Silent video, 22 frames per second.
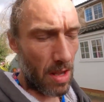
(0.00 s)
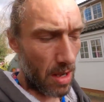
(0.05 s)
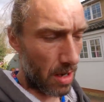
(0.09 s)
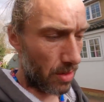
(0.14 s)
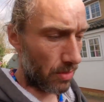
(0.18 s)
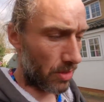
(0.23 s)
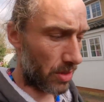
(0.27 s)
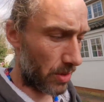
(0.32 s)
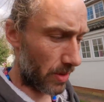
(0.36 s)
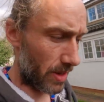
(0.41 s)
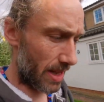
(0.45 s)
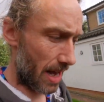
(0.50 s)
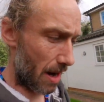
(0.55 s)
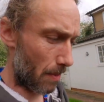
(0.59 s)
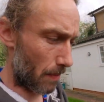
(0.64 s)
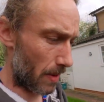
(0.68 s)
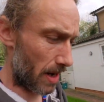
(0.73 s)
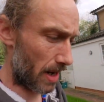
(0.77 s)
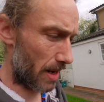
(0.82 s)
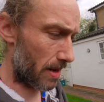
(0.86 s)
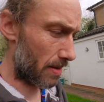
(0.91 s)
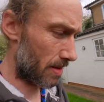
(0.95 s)
I'll do it that
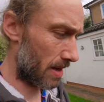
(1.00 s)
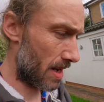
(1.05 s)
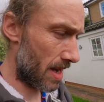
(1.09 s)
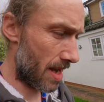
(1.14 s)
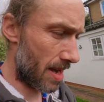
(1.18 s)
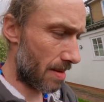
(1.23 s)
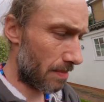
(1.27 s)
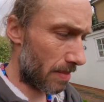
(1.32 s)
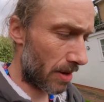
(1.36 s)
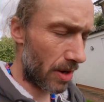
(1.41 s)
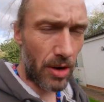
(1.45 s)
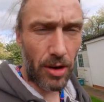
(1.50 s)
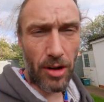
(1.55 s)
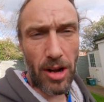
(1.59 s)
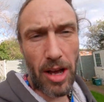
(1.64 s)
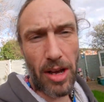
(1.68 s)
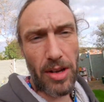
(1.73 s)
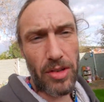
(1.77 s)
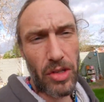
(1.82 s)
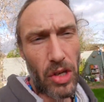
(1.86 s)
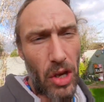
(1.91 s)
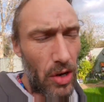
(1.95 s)
way. But who
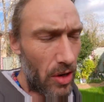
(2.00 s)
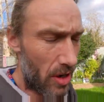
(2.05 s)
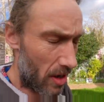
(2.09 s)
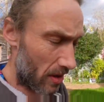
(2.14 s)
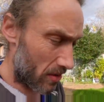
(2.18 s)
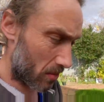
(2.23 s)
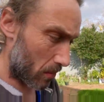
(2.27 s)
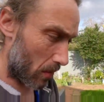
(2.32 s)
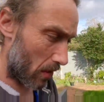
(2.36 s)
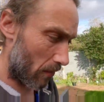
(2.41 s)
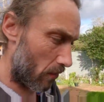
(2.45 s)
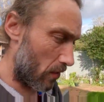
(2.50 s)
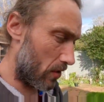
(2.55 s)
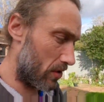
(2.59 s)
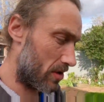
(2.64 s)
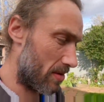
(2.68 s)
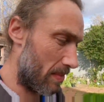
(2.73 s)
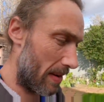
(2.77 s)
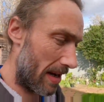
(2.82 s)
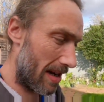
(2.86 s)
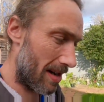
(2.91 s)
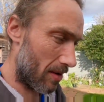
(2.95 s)
knows? Who knows what the
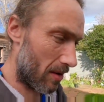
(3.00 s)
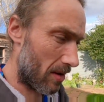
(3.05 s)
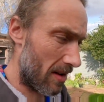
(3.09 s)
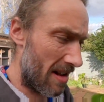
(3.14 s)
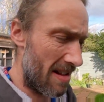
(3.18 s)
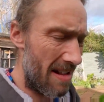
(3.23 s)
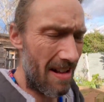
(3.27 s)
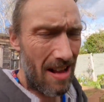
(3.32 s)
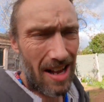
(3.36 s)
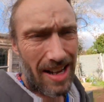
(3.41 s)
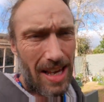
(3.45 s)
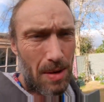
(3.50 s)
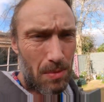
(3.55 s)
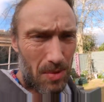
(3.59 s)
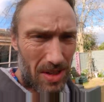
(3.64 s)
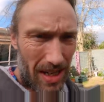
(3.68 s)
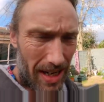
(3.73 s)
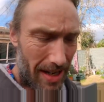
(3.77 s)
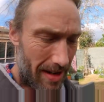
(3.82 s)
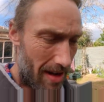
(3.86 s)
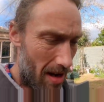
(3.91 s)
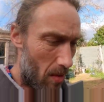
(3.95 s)
future may hold? I keep
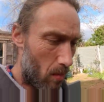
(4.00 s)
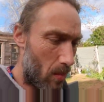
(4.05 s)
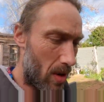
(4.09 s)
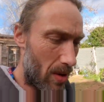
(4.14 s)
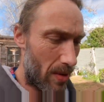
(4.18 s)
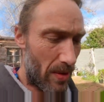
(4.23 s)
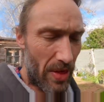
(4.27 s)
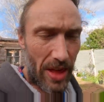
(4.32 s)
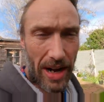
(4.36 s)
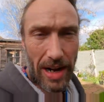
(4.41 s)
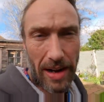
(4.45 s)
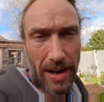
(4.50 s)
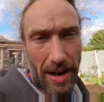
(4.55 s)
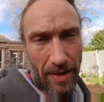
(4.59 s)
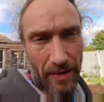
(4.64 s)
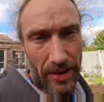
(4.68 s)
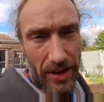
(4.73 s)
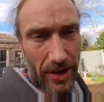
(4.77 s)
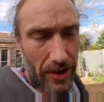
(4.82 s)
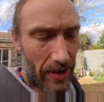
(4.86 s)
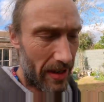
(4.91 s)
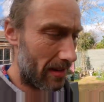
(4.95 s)
saying that I will and then I'll
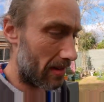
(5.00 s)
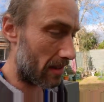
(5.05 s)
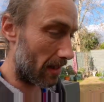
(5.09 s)
never do it.